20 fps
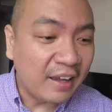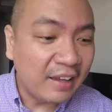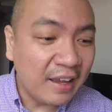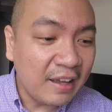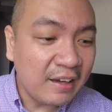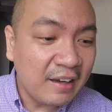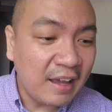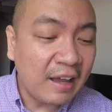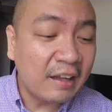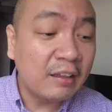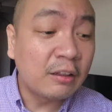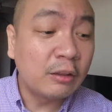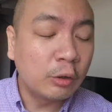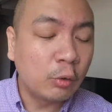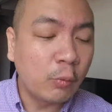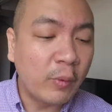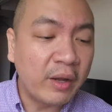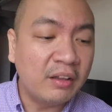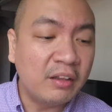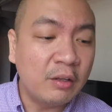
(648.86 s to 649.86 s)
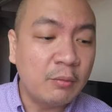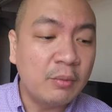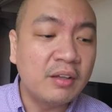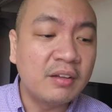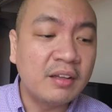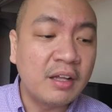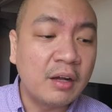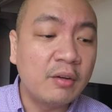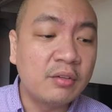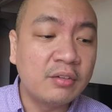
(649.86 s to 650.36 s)
again at
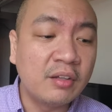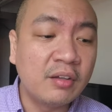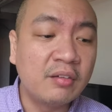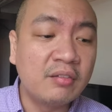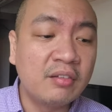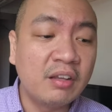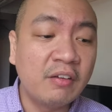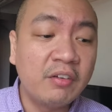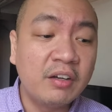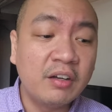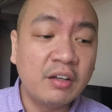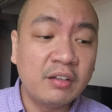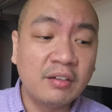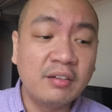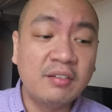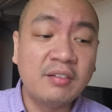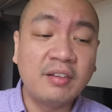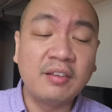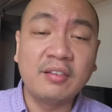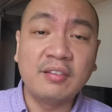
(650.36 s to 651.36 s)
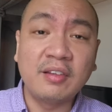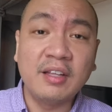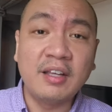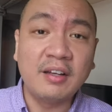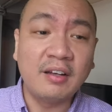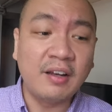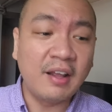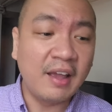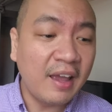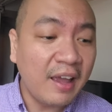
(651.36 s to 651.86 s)

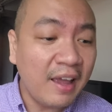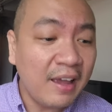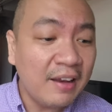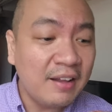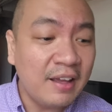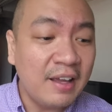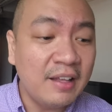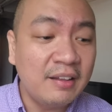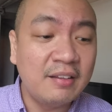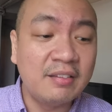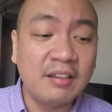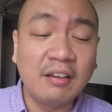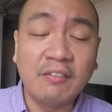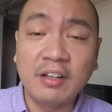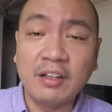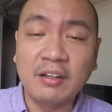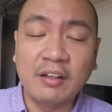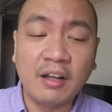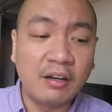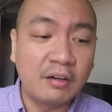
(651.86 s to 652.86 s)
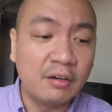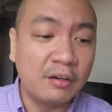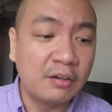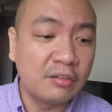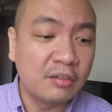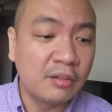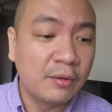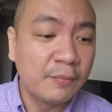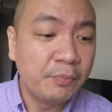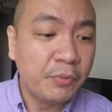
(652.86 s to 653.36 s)

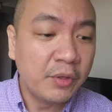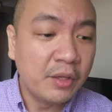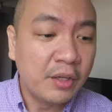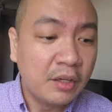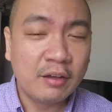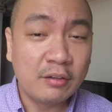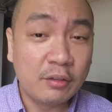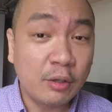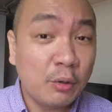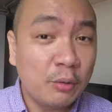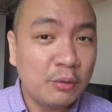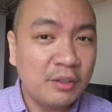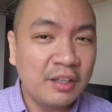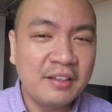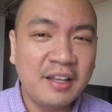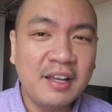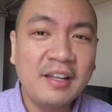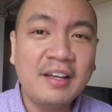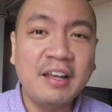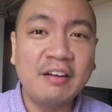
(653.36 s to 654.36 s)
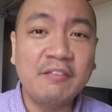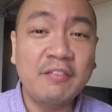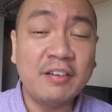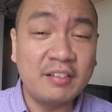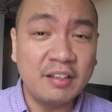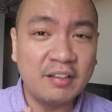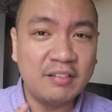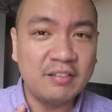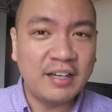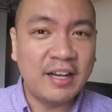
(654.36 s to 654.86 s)
$21,716.87. So the daily
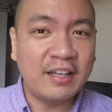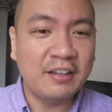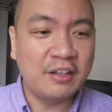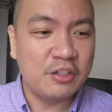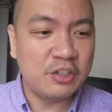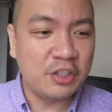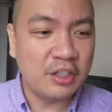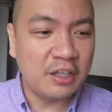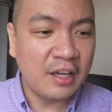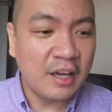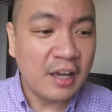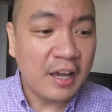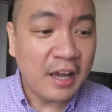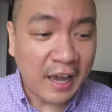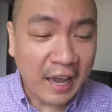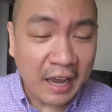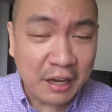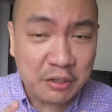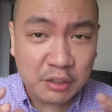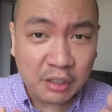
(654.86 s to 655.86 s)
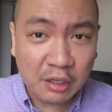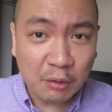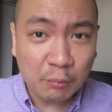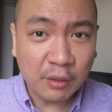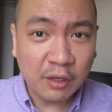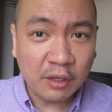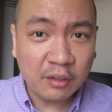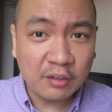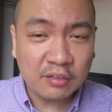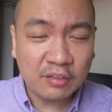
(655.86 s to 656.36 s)
investing strategy actually
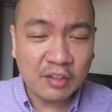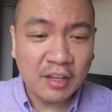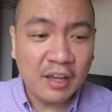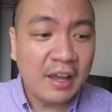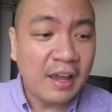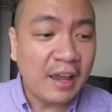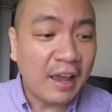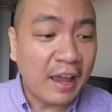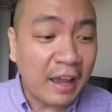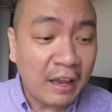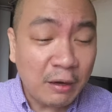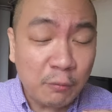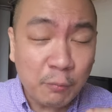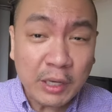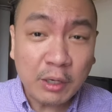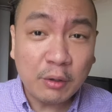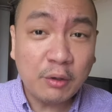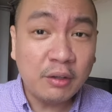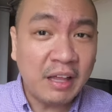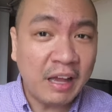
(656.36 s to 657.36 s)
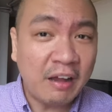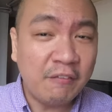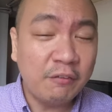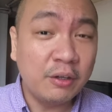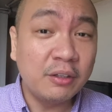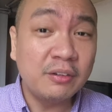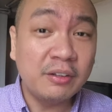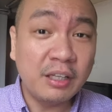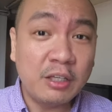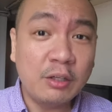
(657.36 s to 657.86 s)
works, and we could
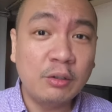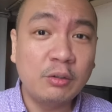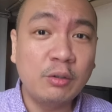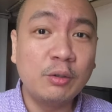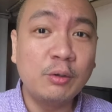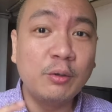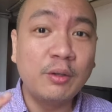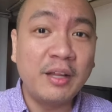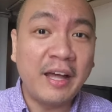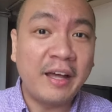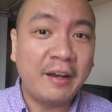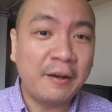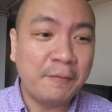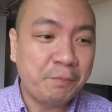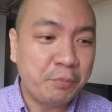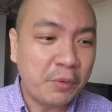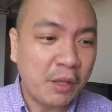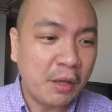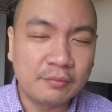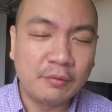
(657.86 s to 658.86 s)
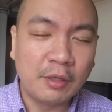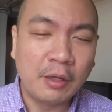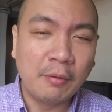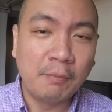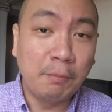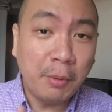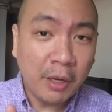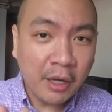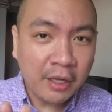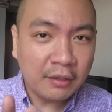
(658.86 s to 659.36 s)
have continued to do that.
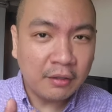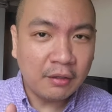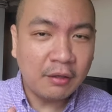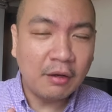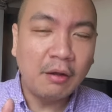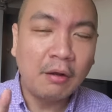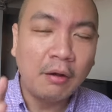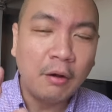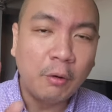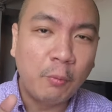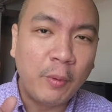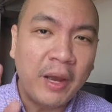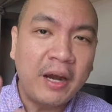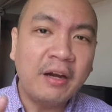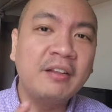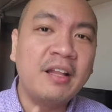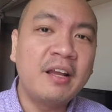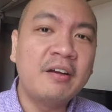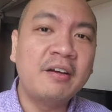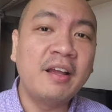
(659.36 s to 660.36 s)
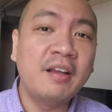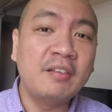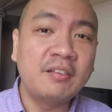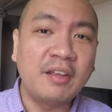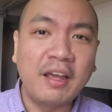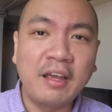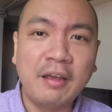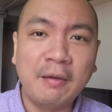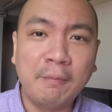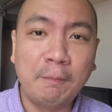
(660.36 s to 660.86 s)
But where there
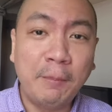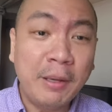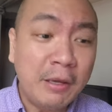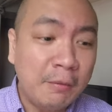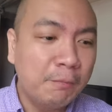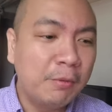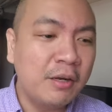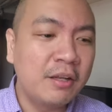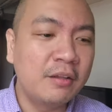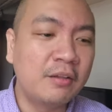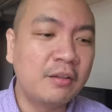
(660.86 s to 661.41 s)
is a big